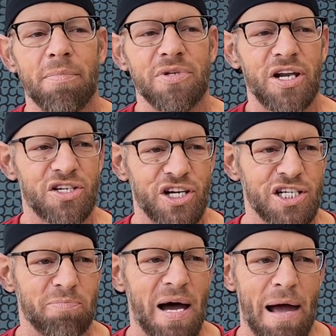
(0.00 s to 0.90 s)
Did it
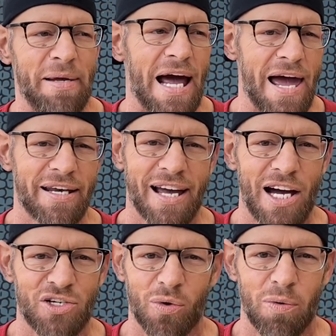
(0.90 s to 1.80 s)
change my, I mean, I had a
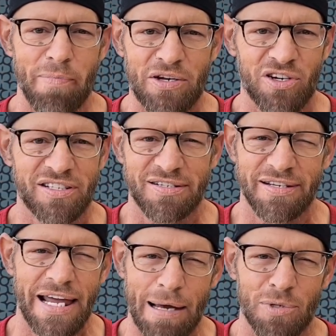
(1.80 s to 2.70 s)
contract with Metrics as an
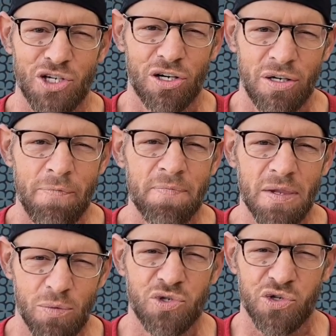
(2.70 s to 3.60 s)
amateur,
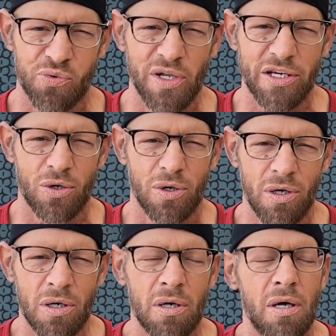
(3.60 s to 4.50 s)
which was really cool.
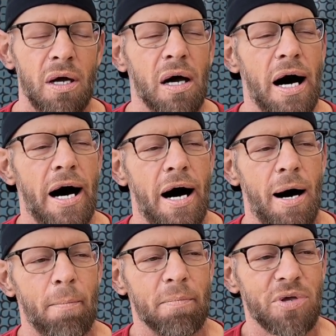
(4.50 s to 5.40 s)

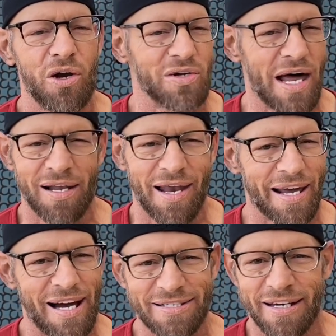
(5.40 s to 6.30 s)
You know, not a lot of
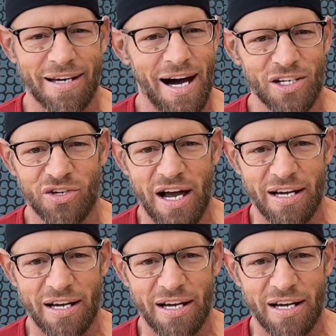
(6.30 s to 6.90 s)
guys get contract.